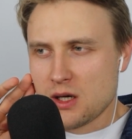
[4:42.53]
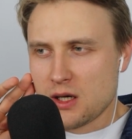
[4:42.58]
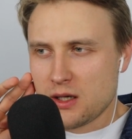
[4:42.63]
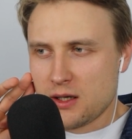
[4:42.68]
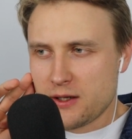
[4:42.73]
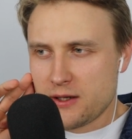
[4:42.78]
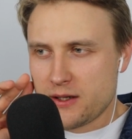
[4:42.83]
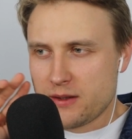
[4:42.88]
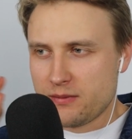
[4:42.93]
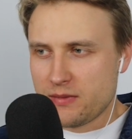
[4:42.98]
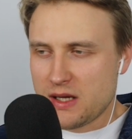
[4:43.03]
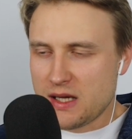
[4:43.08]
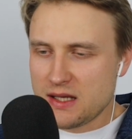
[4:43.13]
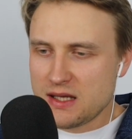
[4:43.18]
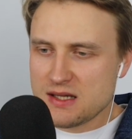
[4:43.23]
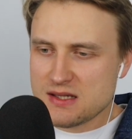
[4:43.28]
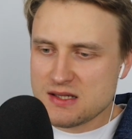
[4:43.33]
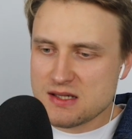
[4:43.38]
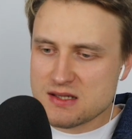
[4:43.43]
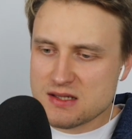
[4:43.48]
I
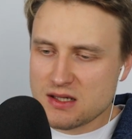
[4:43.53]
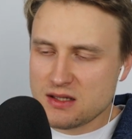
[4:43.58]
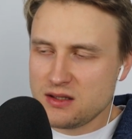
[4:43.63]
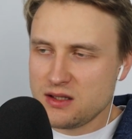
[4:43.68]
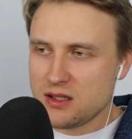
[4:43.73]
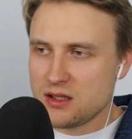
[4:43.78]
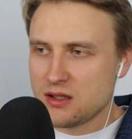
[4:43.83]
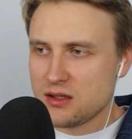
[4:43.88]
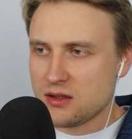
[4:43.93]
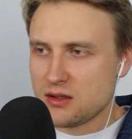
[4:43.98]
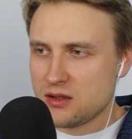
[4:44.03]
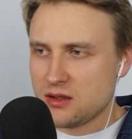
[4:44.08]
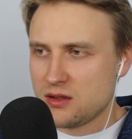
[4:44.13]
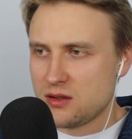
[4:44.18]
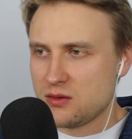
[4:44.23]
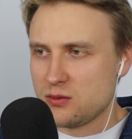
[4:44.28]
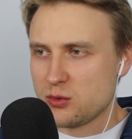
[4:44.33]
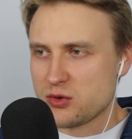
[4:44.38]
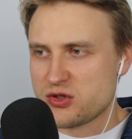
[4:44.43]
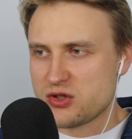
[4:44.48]
guess his idea
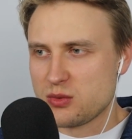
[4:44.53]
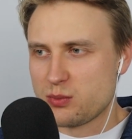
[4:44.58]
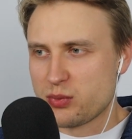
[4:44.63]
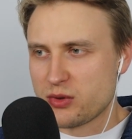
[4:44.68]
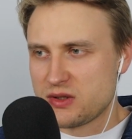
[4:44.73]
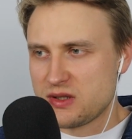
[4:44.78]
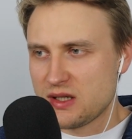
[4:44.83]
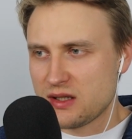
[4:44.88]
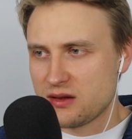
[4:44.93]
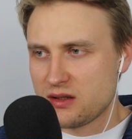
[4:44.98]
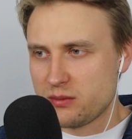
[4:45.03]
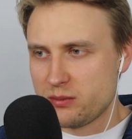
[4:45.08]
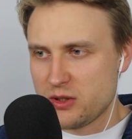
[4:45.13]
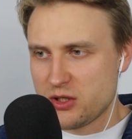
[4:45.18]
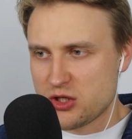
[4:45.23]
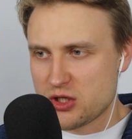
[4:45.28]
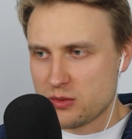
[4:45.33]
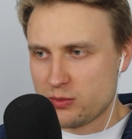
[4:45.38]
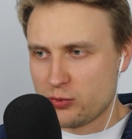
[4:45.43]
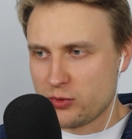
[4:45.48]
was to protect the
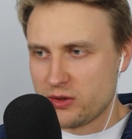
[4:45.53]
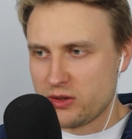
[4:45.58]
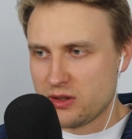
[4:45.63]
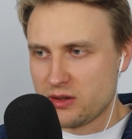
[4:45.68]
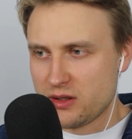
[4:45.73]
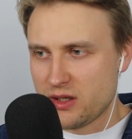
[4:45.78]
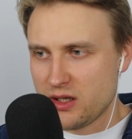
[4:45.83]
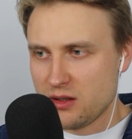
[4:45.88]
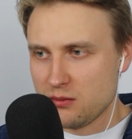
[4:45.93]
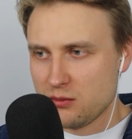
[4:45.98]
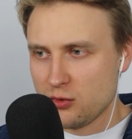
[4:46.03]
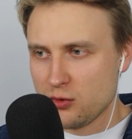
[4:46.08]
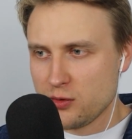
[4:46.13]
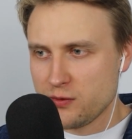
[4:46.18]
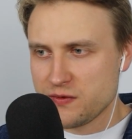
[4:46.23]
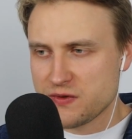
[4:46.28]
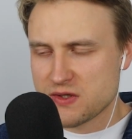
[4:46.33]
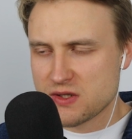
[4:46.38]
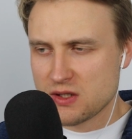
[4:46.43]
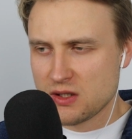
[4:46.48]
bishop when the knight
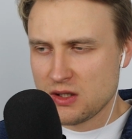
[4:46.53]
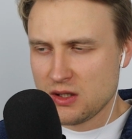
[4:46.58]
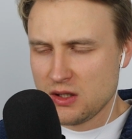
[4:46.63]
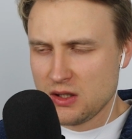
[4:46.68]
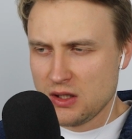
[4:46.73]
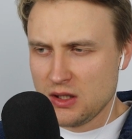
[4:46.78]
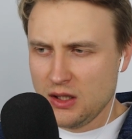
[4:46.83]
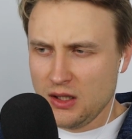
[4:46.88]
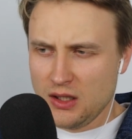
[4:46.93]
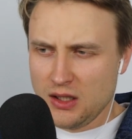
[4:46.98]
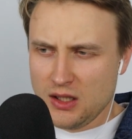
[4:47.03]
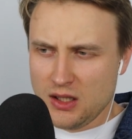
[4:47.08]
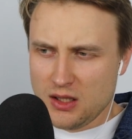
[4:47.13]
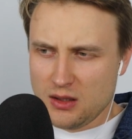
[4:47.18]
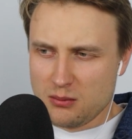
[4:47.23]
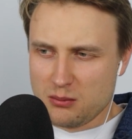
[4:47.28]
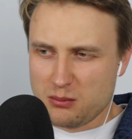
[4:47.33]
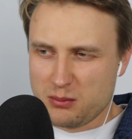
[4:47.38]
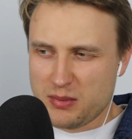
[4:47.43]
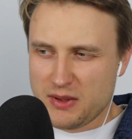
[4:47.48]
moves,
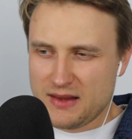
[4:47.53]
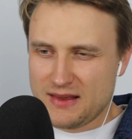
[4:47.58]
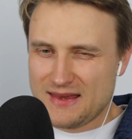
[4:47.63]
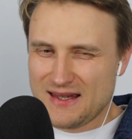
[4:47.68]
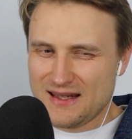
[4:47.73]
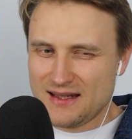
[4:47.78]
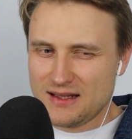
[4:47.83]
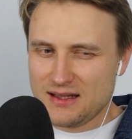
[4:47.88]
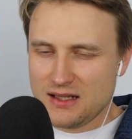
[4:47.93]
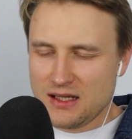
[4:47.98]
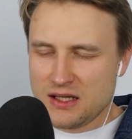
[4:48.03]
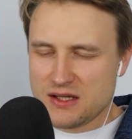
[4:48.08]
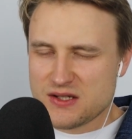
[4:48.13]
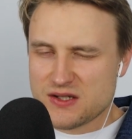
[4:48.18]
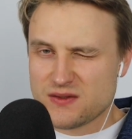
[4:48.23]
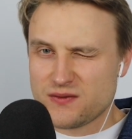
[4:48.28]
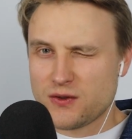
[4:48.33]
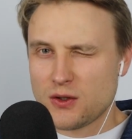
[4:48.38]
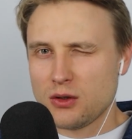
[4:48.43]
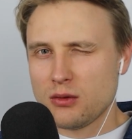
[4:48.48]
but then
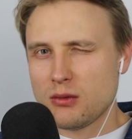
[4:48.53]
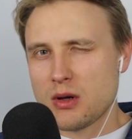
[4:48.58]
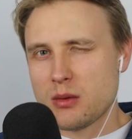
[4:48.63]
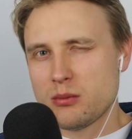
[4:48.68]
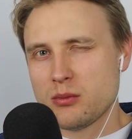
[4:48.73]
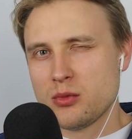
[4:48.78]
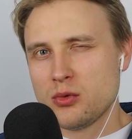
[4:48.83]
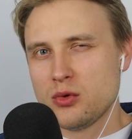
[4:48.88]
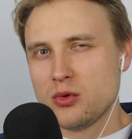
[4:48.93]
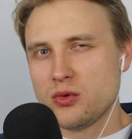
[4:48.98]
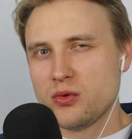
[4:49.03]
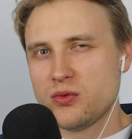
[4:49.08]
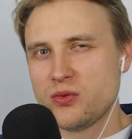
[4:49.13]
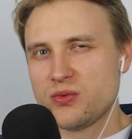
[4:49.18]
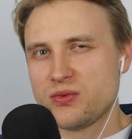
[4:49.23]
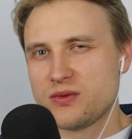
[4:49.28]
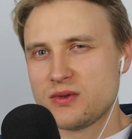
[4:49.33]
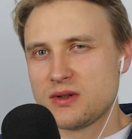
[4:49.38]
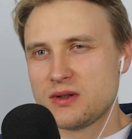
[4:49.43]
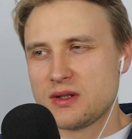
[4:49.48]
his follow-up
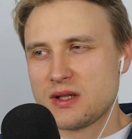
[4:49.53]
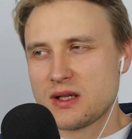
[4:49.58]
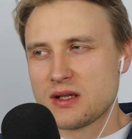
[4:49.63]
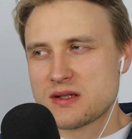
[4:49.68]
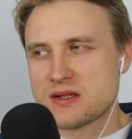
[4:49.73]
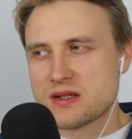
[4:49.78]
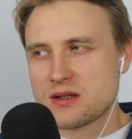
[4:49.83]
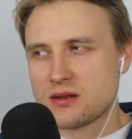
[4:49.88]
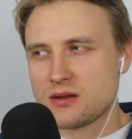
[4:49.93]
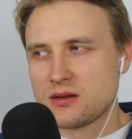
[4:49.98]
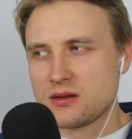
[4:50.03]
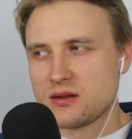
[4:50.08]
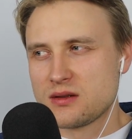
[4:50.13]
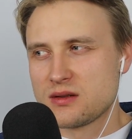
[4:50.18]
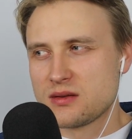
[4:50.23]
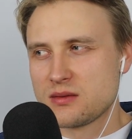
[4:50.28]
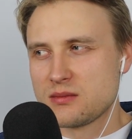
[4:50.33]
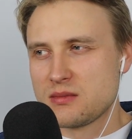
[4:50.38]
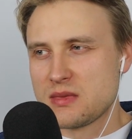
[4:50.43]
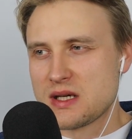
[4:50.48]
move
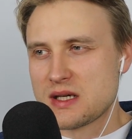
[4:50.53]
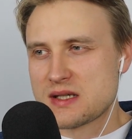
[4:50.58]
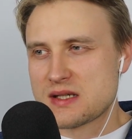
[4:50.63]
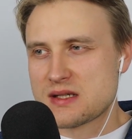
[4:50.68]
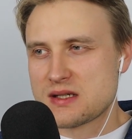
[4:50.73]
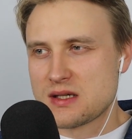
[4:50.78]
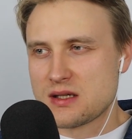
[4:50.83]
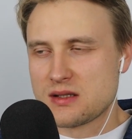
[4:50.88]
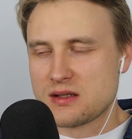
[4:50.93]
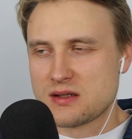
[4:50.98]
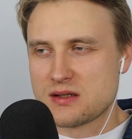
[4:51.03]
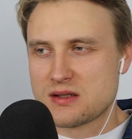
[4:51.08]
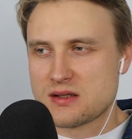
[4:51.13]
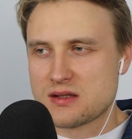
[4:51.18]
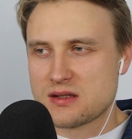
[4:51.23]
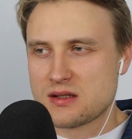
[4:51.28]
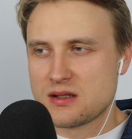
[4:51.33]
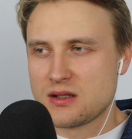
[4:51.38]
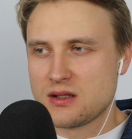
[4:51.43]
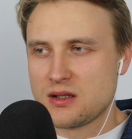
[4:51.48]
doesn't make
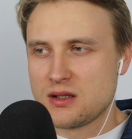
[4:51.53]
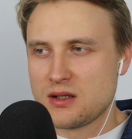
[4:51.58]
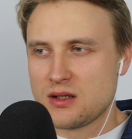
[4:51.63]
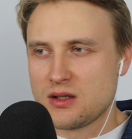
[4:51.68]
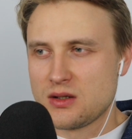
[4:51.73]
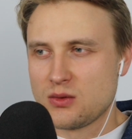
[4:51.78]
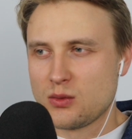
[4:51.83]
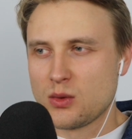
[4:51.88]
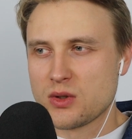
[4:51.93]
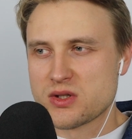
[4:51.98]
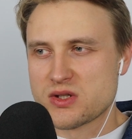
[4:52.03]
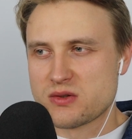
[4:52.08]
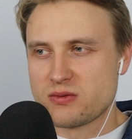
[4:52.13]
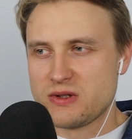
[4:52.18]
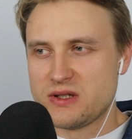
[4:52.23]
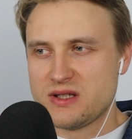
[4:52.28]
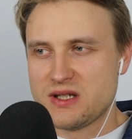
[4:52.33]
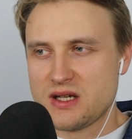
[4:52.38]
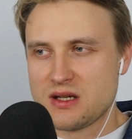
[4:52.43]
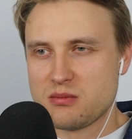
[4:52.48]
sense once
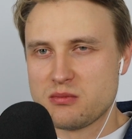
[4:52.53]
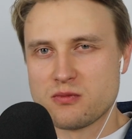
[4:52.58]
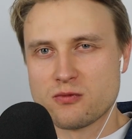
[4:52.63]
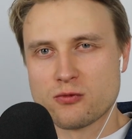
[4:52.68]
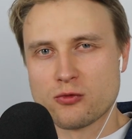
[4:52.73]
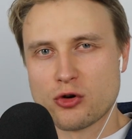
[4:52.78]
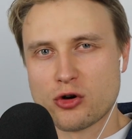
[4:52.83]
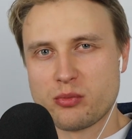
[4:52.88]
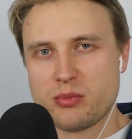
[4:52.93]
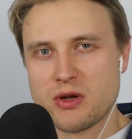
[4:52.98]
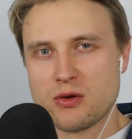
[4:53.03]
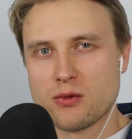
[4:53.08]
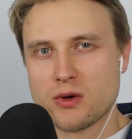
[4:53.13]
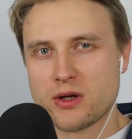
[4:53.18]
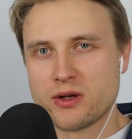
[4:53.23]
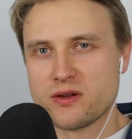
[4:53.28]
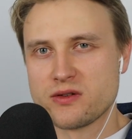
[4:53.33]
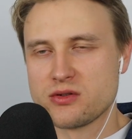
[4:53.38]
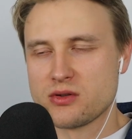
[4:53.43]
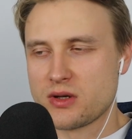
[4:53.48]
we take rook
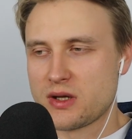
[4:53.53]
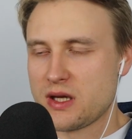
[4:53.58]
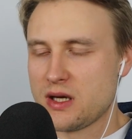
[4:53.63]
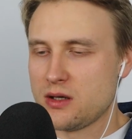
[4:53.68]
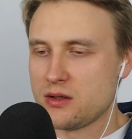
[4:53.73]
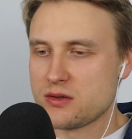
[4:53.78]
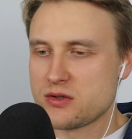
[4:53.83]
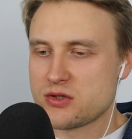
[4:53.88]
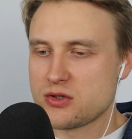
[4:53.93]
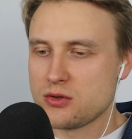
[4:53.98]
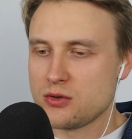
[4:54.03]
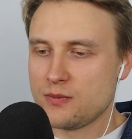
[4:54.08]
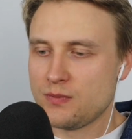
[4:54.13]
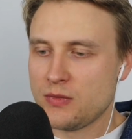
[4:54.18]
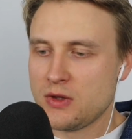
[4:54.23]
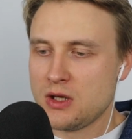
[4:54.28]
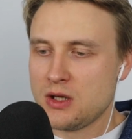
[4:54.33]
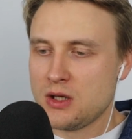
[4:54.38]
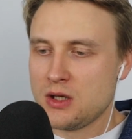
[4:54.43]
b1 into account. So